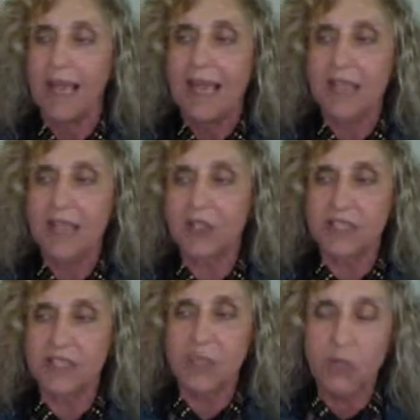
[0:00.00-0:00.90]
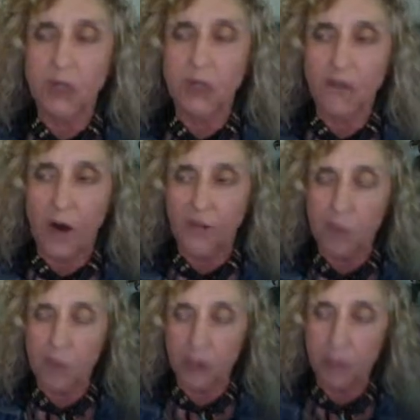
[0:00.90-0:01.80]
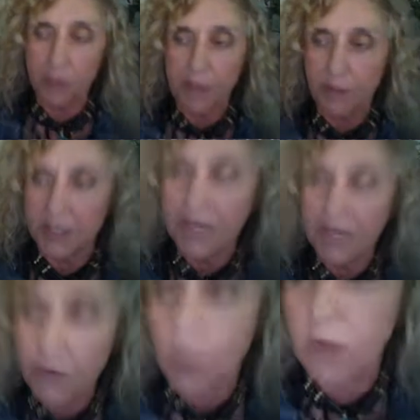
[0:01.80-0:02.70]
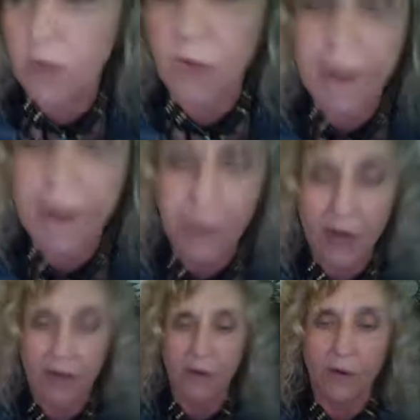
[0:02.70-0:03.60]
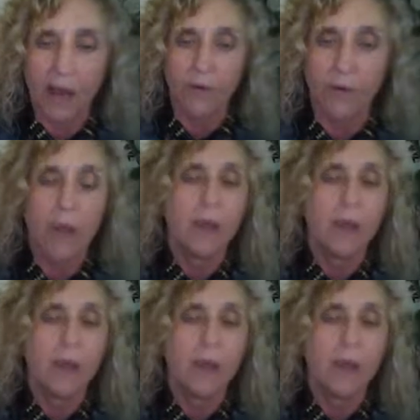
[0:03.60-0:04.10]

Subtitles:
It just seems too far for most people to even want to wrap their head around.